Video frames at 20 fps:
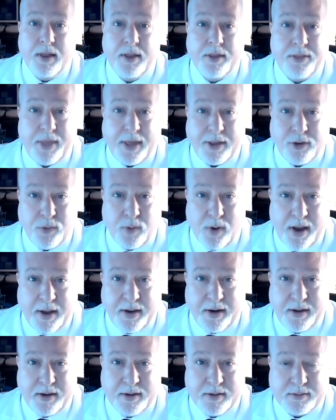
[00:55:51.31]
Thank you,
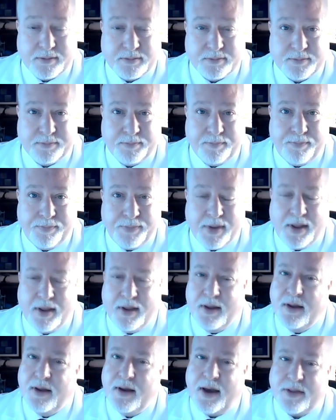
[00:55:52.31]
Heidi.
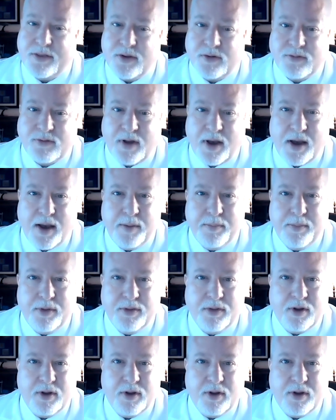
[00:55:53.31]
At this time,